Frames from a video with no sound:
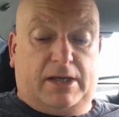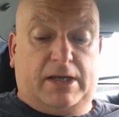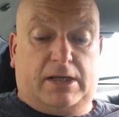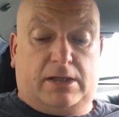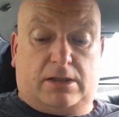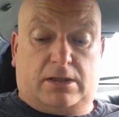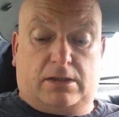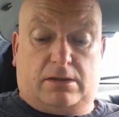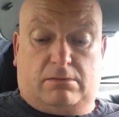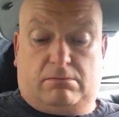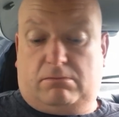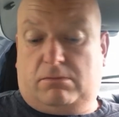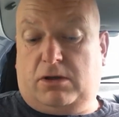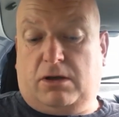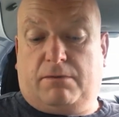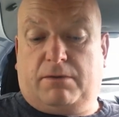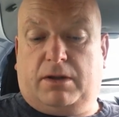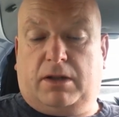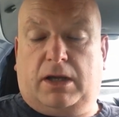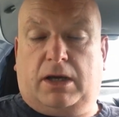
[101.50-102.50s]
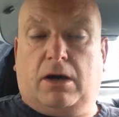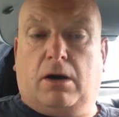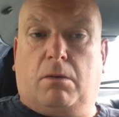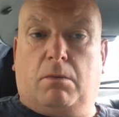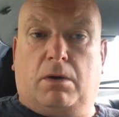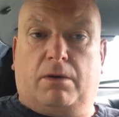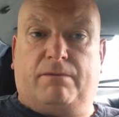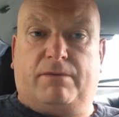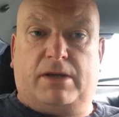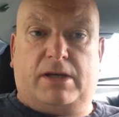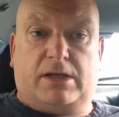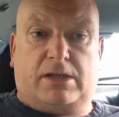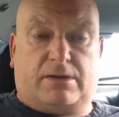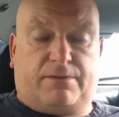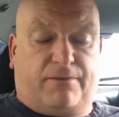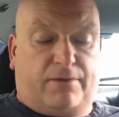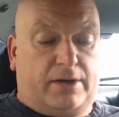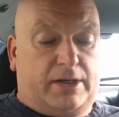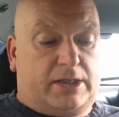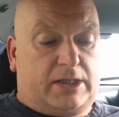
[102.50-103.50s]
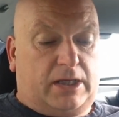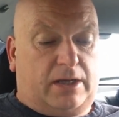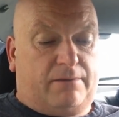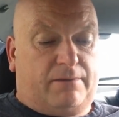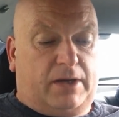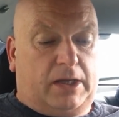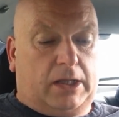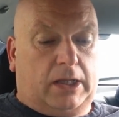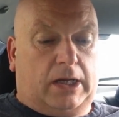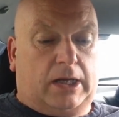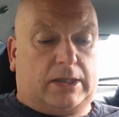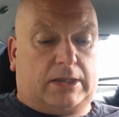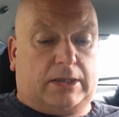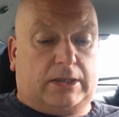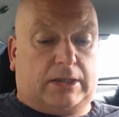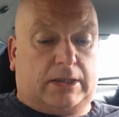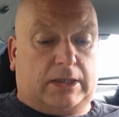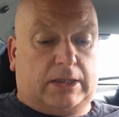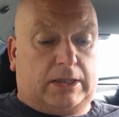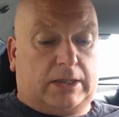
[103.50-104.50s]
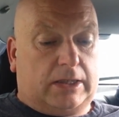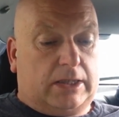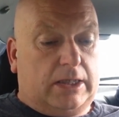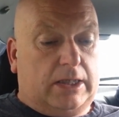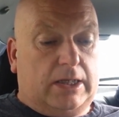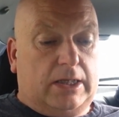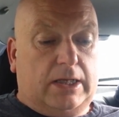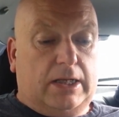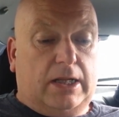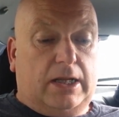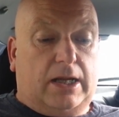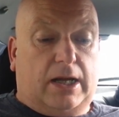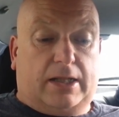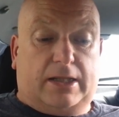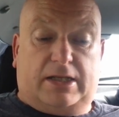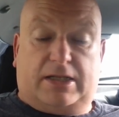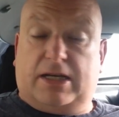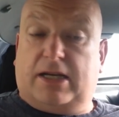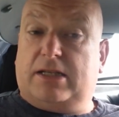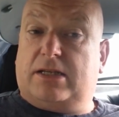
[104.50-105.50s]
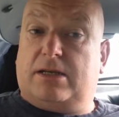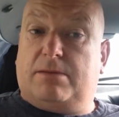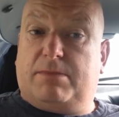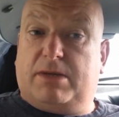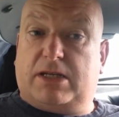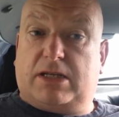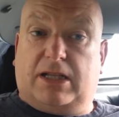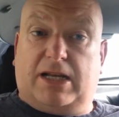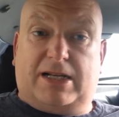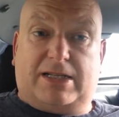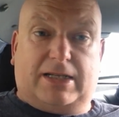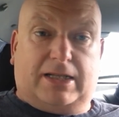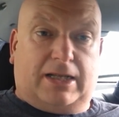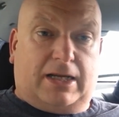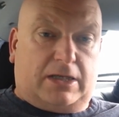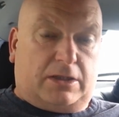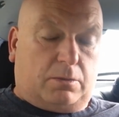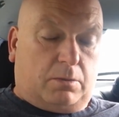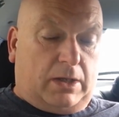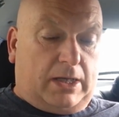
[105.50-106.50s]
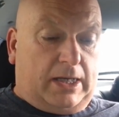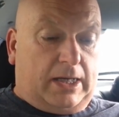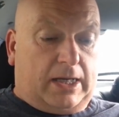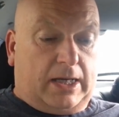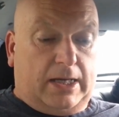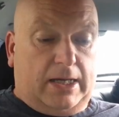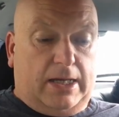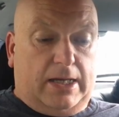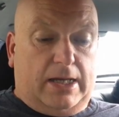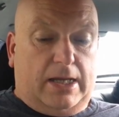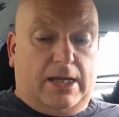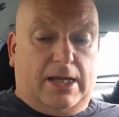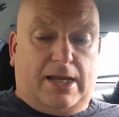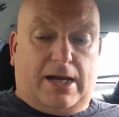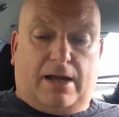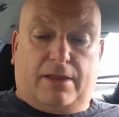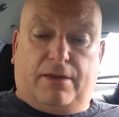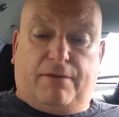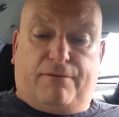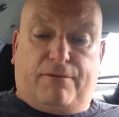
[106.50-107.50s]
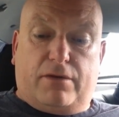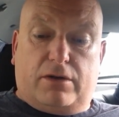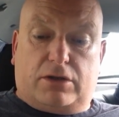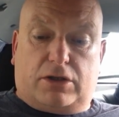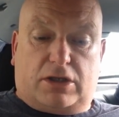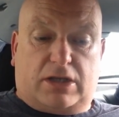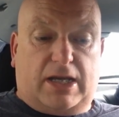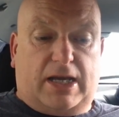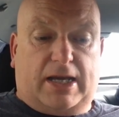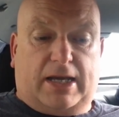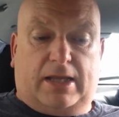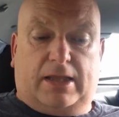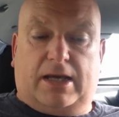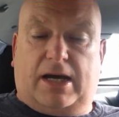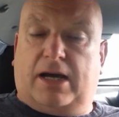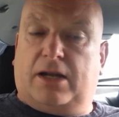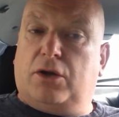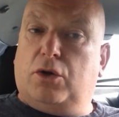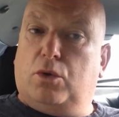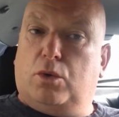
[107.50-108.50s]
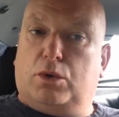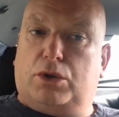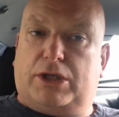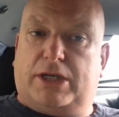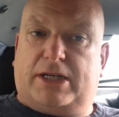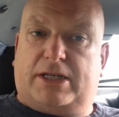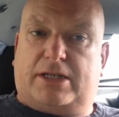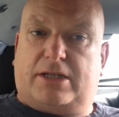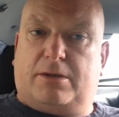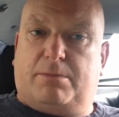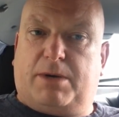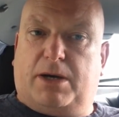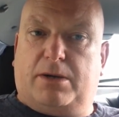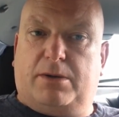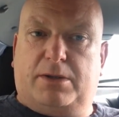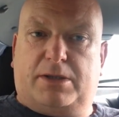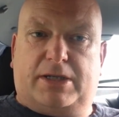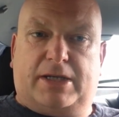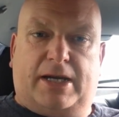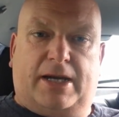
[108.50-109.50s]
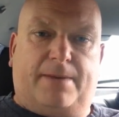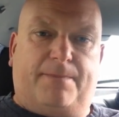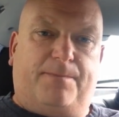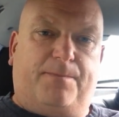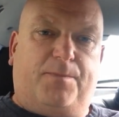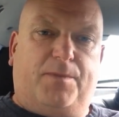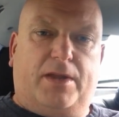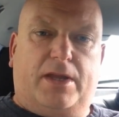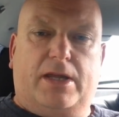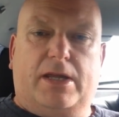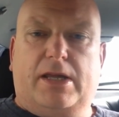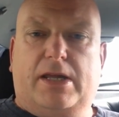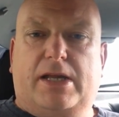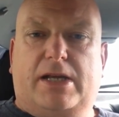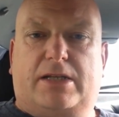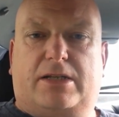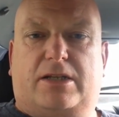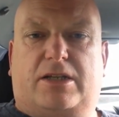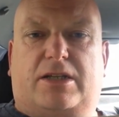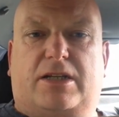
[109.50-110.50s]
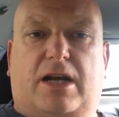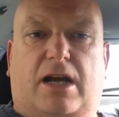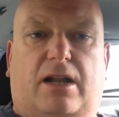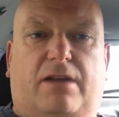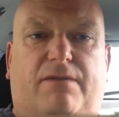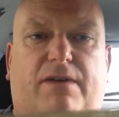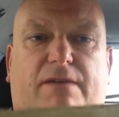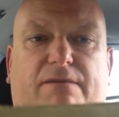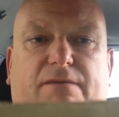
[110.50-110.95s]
He's currently got one of these free TV licenses, and they sent him this letter last week. And the first thing that I noticed about it is the style of